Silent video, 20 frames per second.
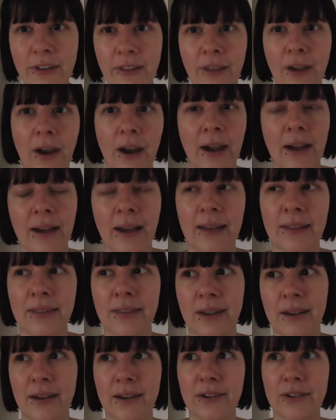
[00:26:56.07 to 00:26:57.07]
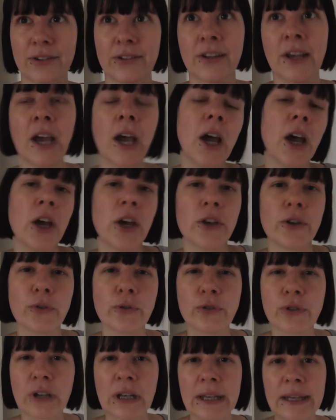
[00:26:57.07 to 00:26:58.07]
There's
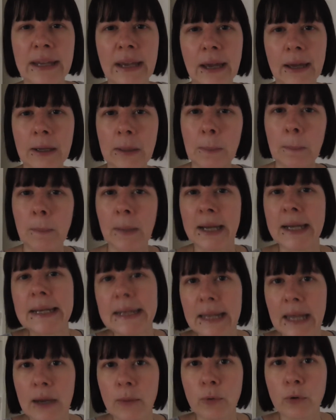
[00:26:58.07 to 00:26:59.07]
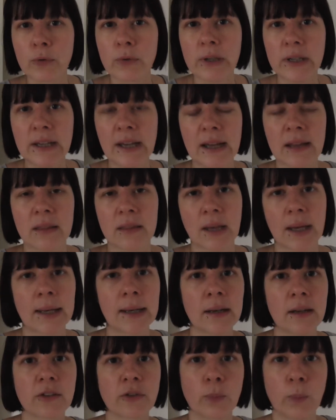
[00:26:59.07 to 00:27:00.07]
usually a main library and
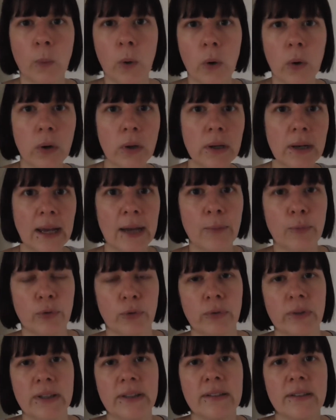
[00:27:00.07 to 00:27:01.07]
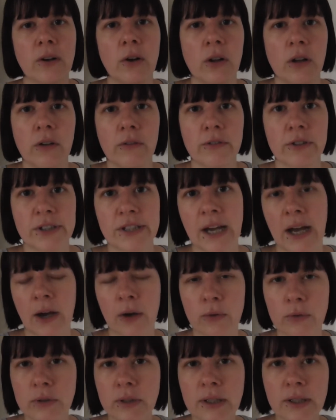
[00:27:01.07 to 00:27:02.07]
then smaller libraries all over
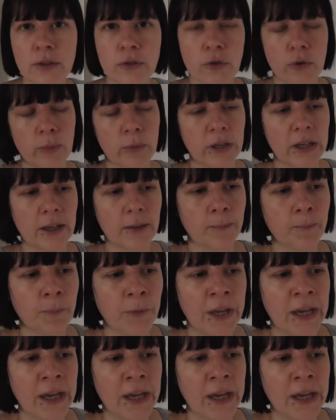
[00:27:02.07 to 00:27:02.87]
town in Germany,